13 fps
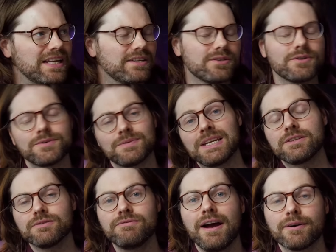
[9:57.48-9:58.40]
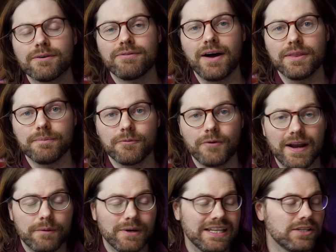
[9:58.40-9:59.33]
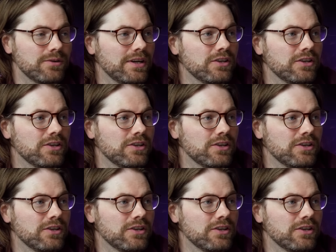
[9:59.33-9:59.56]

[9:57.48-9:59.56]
need to do is we need to verify them, right? We need to